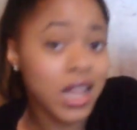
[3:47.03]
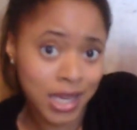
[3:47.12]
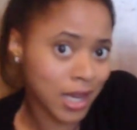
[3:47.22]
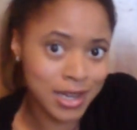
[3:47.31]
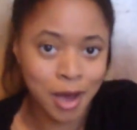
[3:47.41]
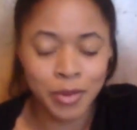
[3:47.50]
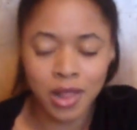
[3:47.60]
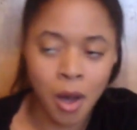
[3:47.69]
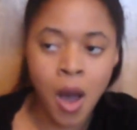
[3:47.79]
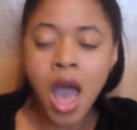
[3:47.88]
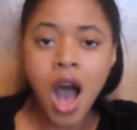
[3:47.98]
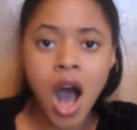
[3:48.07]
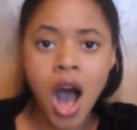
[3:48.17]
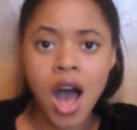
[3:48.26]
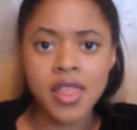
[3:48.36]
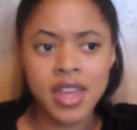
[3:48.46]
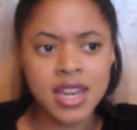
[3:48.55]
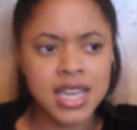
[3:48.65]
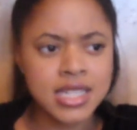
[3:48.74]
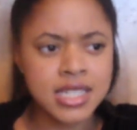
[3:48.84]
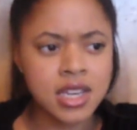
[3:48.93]
I'll link it down below. That
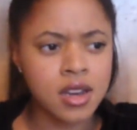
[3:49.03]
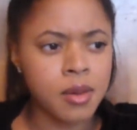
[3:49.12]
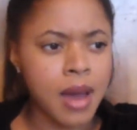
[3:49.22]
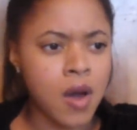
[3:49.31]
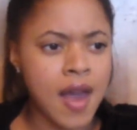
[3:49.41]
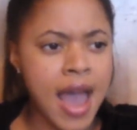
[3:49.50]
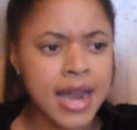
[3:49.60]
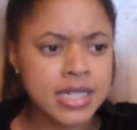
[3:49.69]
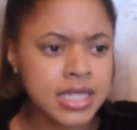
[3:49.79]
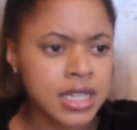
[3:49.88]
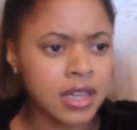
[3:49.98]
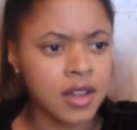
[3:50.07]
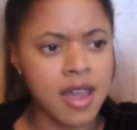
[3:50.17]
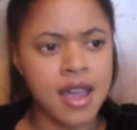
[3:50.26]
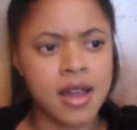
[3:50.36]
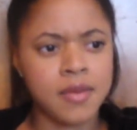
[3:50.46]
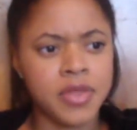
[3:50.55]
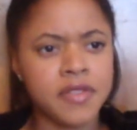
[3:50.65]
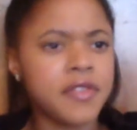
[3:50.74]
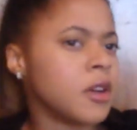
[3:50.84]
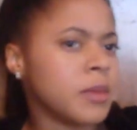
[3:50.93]
he did about acting and the
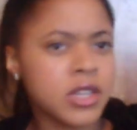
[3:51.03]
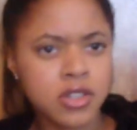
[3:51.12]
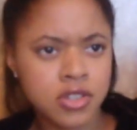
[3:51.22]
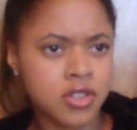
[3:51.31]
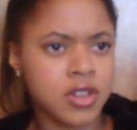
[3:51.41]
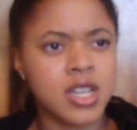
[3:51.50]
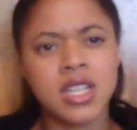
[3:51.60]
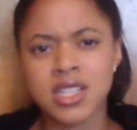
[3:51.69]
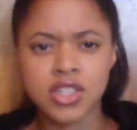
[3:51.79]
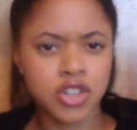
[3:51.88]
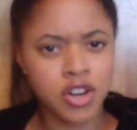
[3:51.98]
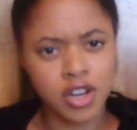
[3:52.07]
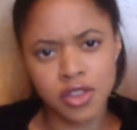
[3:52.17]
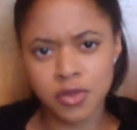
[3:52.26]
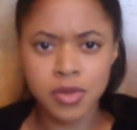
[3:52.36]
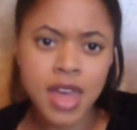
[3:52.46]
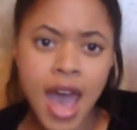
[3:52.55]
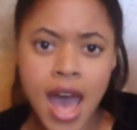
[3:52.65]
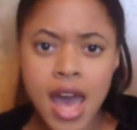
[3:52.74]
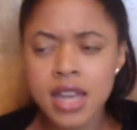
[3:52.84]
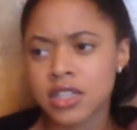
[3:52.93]
film industry and his journey through
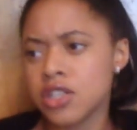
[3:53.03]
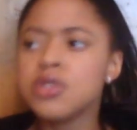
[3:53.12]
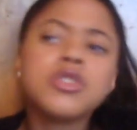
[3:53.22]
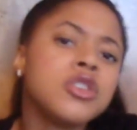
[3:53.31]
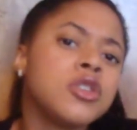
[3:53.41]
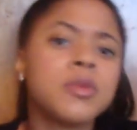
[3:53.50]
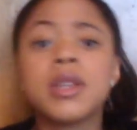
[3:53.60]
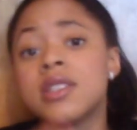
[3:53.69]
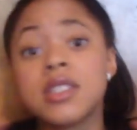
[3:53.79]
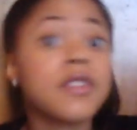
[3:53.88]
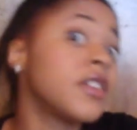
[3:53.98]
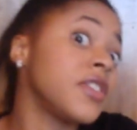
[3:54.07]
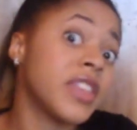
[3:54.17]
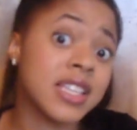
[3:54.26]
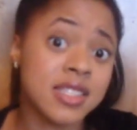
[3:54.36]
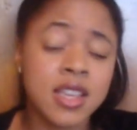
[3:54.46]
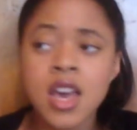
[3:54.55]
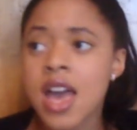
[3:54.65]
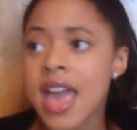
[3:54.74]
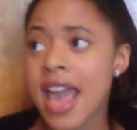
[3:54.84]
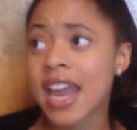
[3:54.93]
that and YouTube and different things.
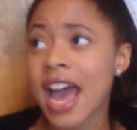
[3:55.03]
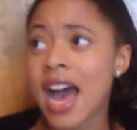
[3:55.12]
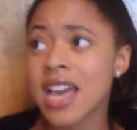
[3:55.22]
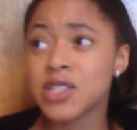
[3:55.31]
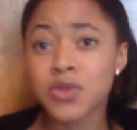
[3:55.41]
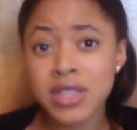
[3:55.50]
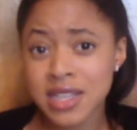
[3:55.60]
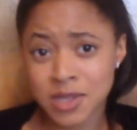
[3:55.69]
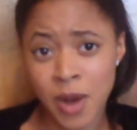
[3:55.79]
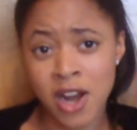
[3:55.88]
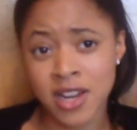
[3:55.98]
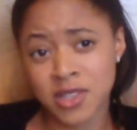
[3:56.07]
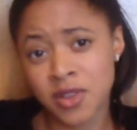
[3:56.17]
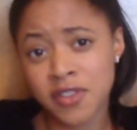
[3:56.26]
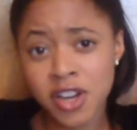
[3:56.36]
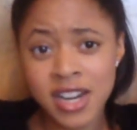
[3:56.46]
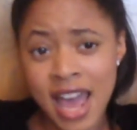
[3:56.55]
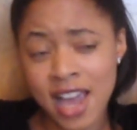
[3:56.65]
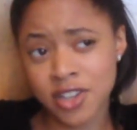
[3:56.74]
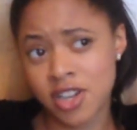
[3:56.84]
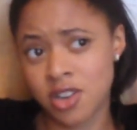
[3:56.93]
And it's really inspiring. So if you're an
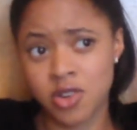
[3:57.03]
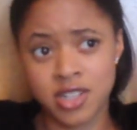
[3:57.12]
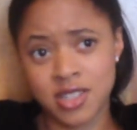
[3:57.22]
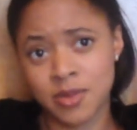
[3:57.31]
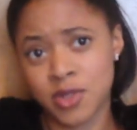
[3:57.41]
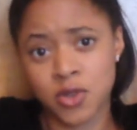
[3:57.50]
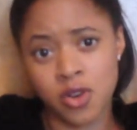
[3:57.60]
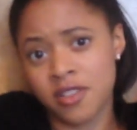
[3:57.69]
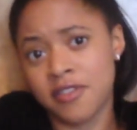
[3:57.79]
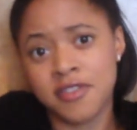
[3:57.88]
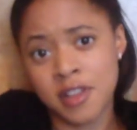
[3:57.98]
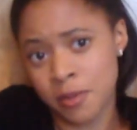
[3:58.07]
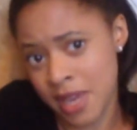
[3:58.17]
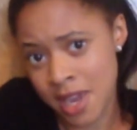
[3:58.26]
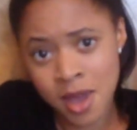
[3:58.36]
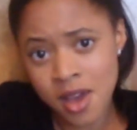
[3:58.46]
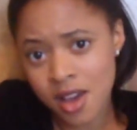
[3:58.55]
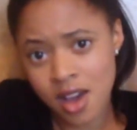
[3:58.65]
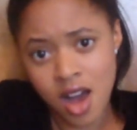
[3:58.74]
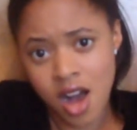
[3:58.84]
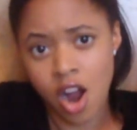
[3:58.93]
actor or some sort of filmy
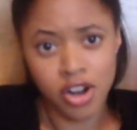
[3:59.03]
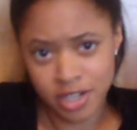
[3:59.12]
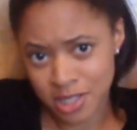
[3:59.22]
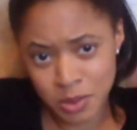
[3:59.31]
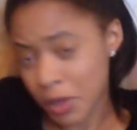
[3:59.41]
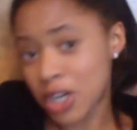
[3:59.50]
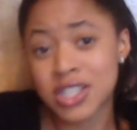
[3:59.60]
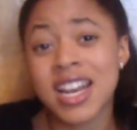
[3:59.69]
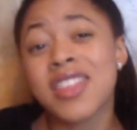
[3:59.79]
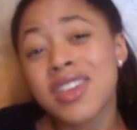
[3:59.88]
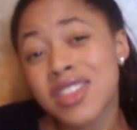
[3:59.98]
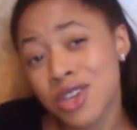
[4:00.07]
artist person, I